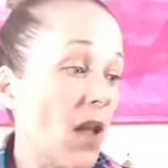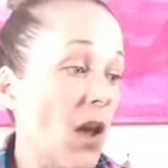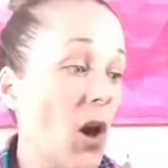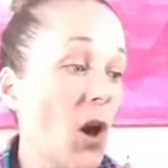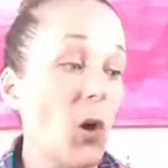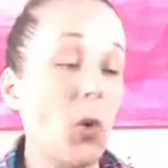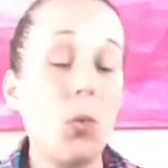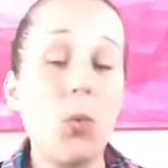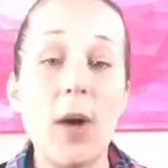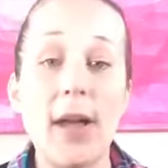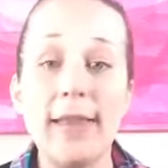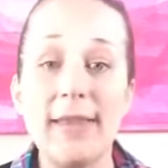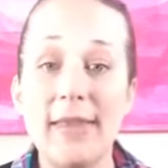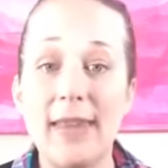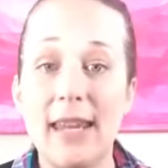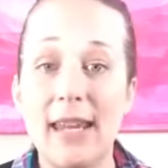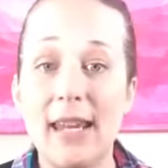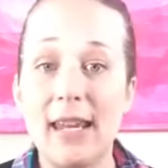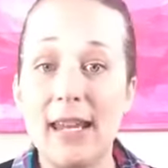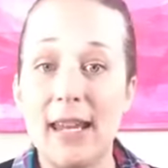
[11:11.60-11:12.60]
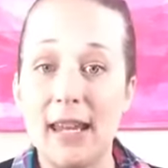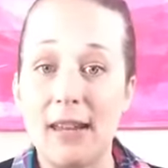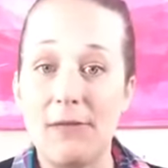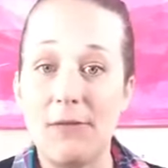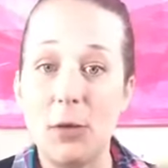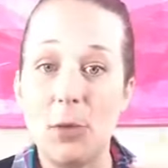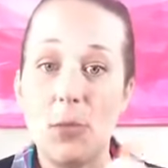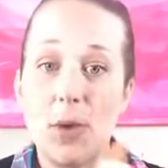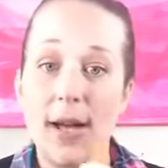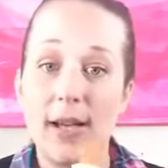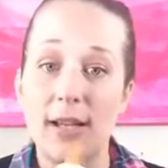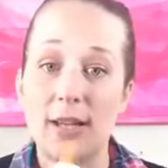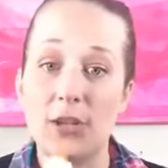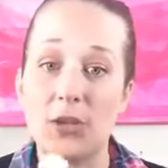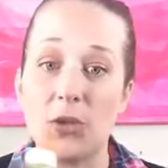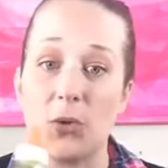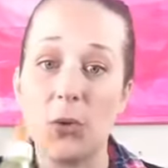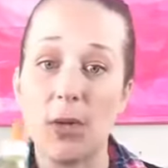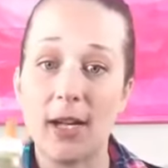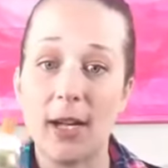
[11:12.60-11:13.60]
Oh, one thing, if you want a
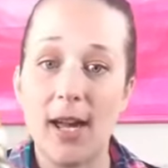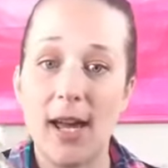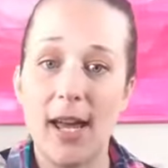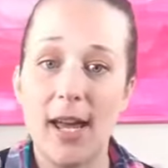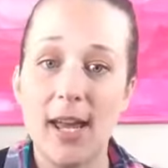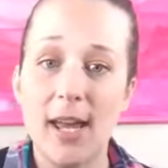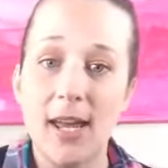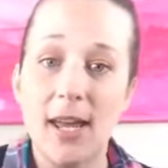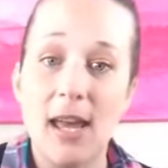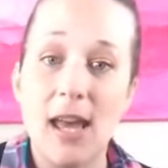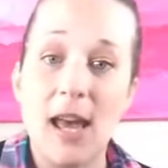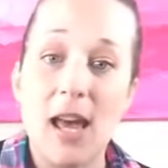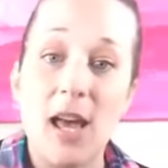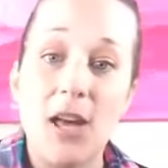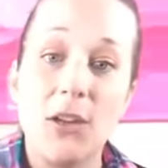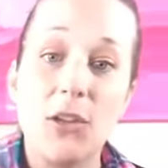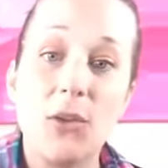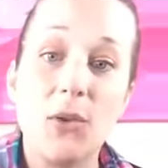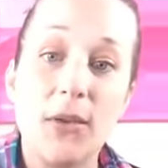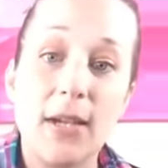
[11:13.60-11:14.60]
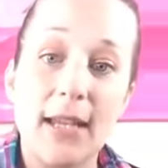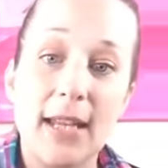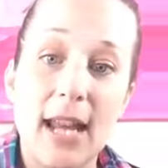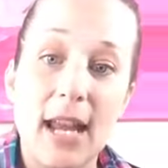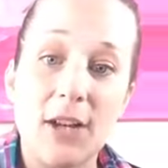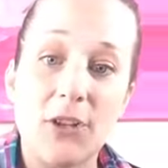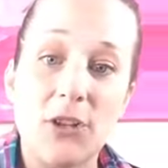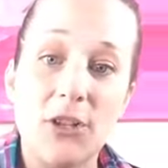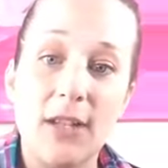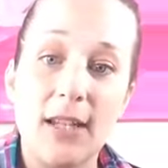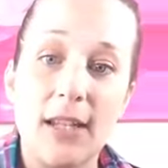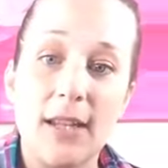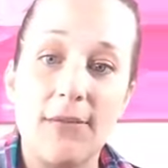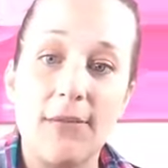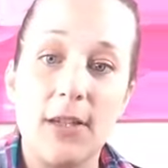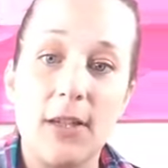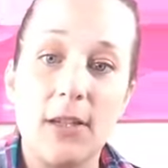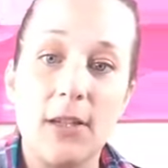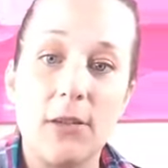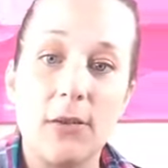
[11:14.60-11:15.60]
shortcut, you can actually
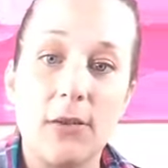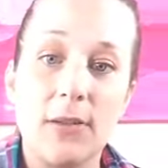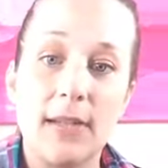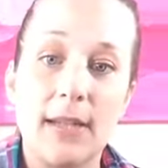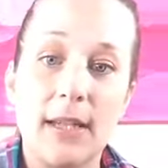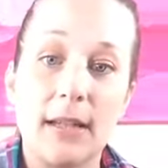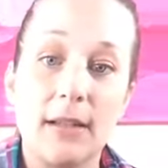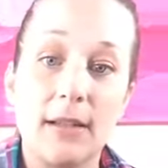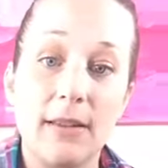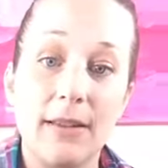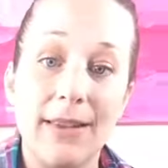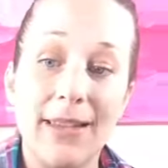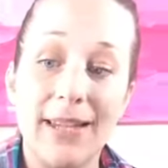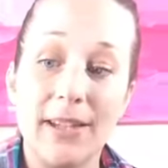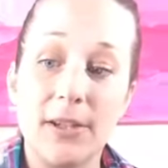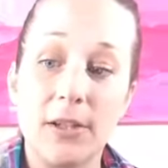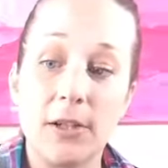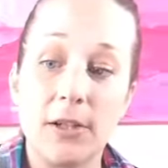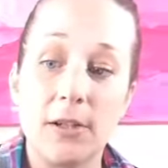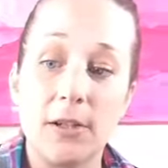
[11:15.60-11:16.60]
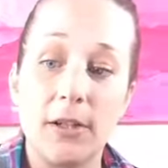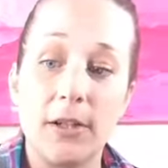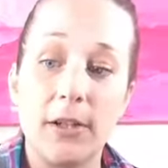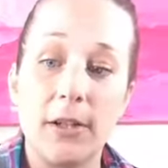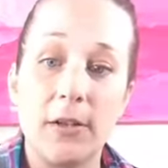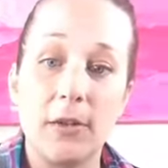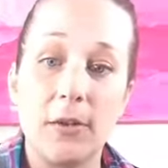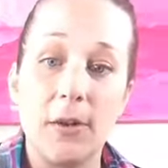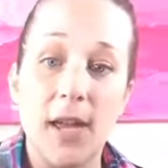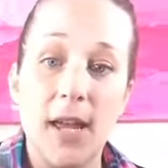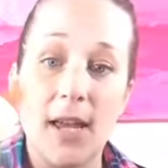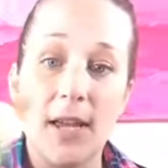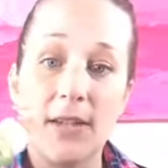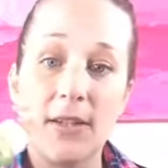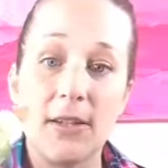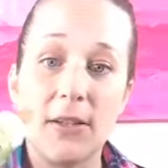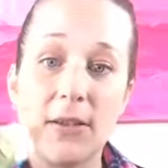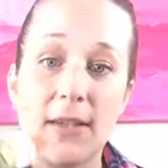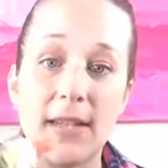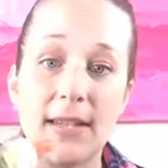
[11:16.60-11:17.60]
even use glitter glue.
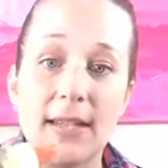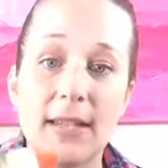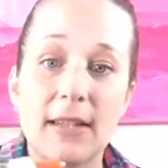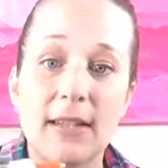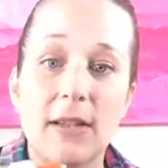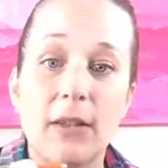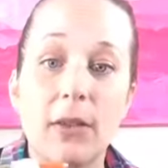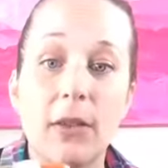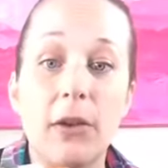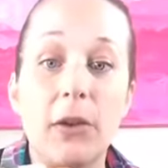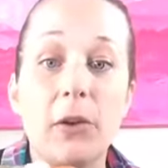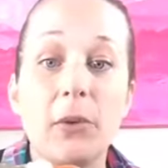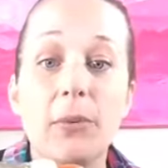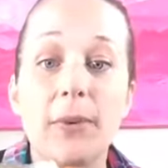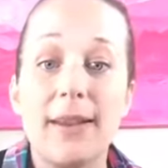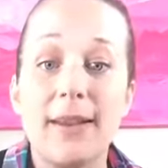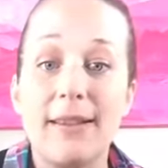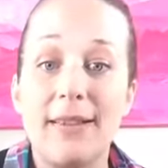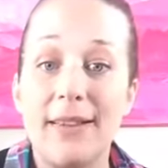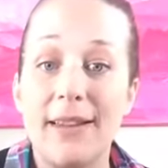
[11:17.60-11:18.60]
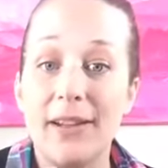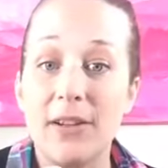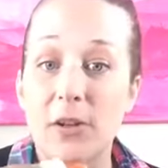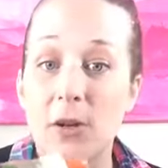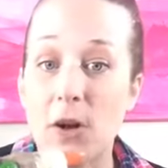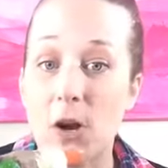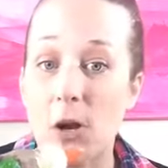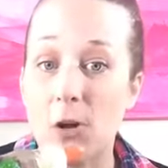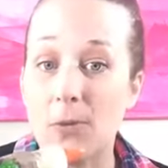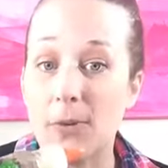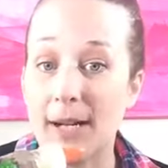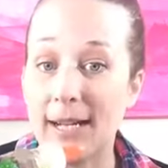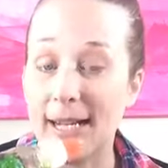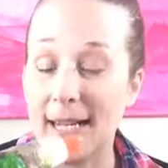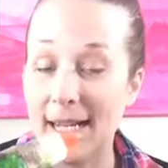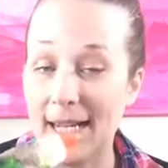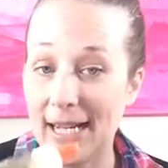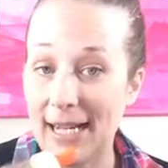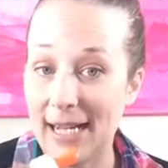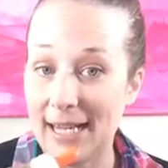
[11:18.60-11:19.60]
So this is glue with glitter
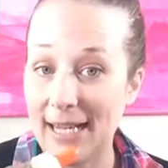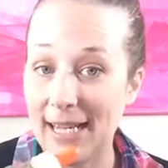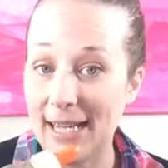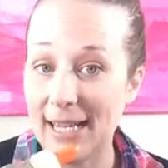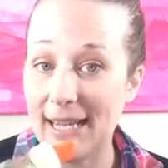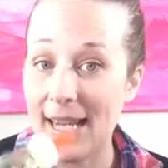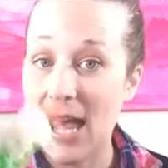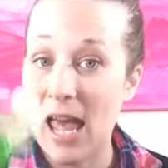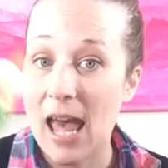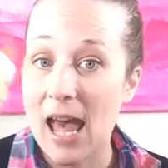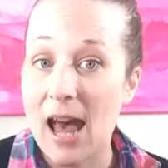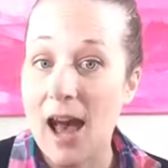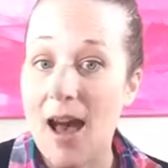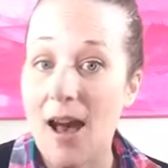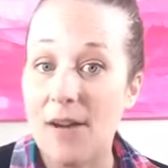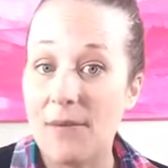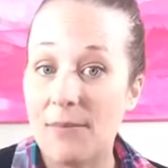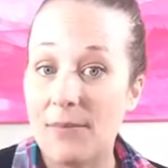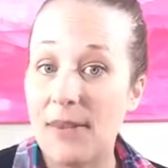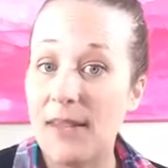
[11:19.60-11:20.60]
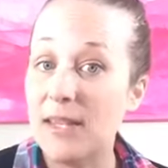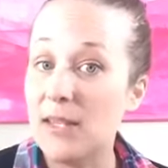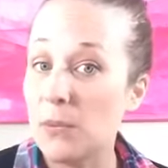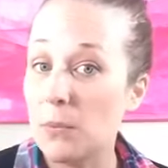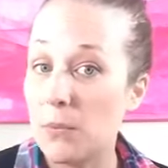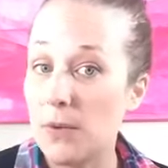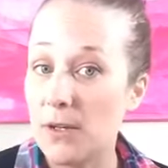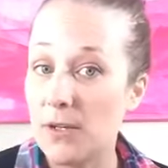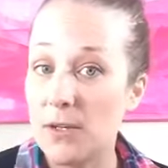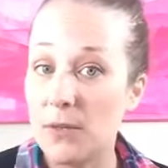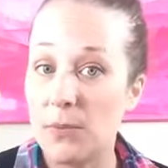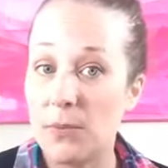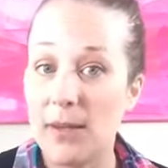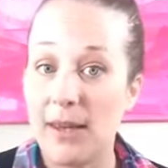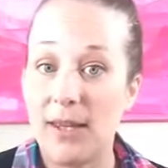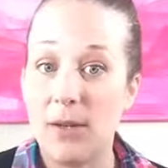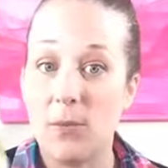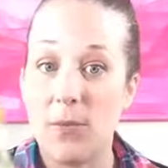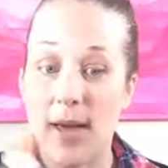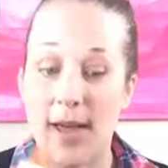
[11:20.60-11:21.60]
already in it. This works
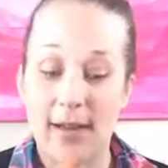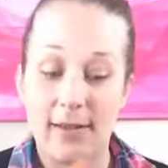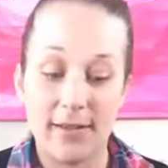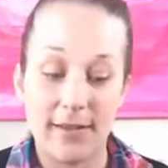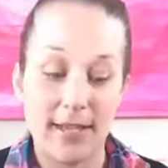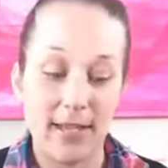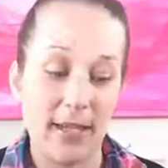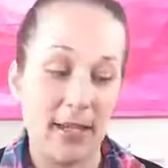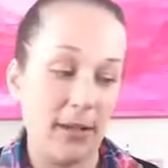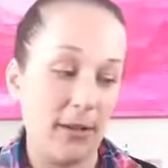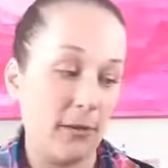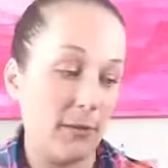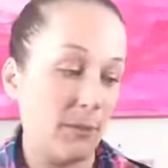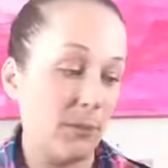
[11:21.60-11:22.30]
really well too.